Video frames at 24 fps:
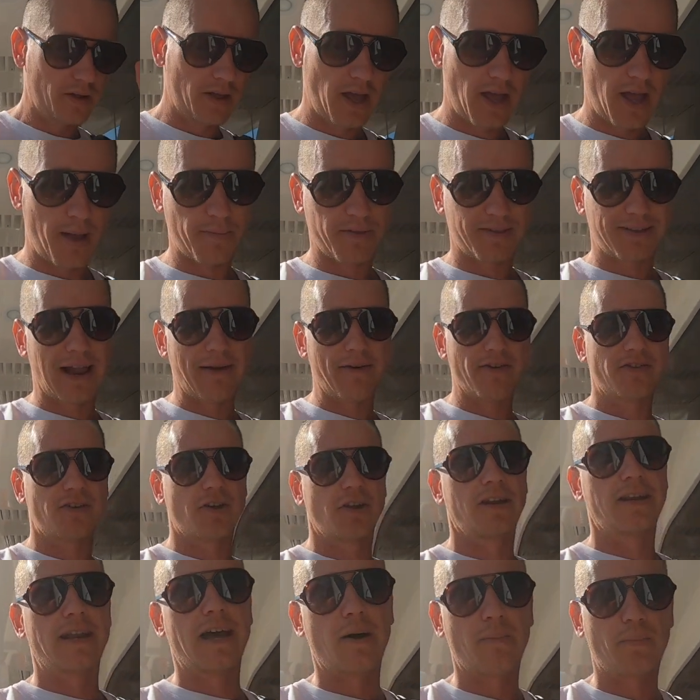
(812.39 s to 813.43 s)
Slavin's
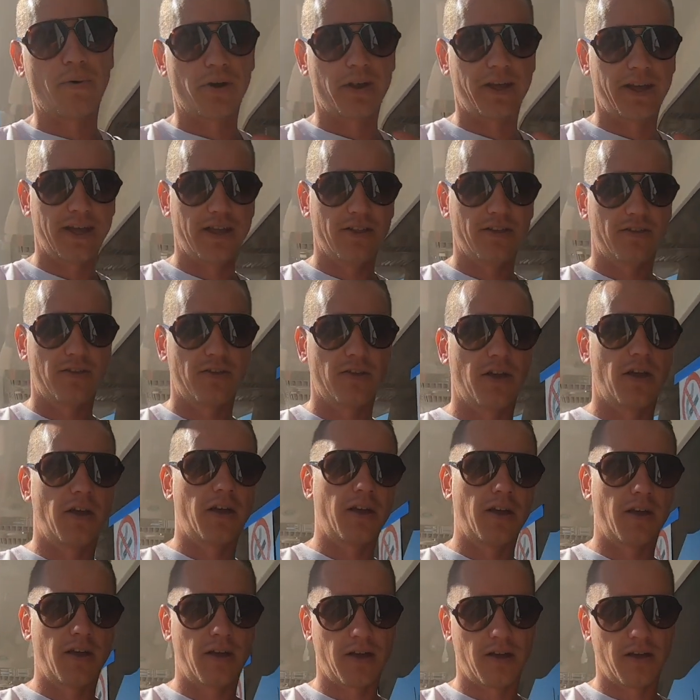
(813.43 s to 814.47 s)
going to now put it into
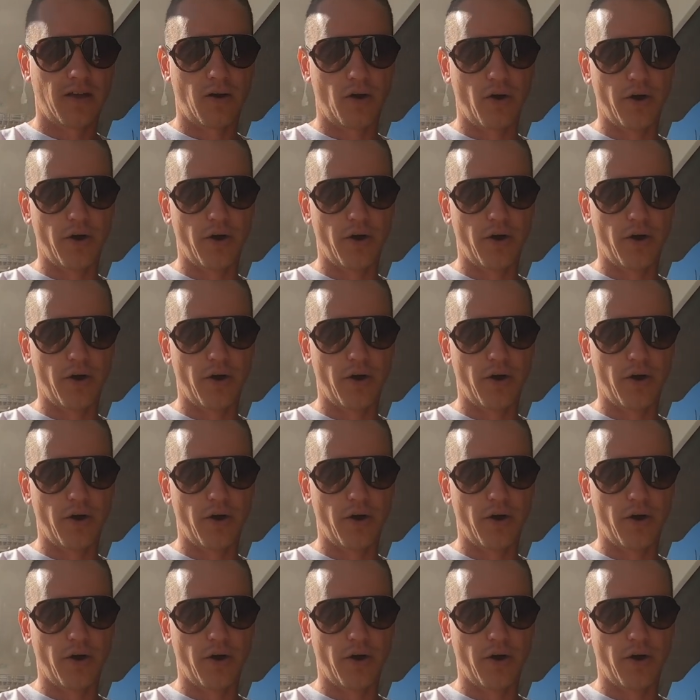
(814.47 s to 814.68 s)
the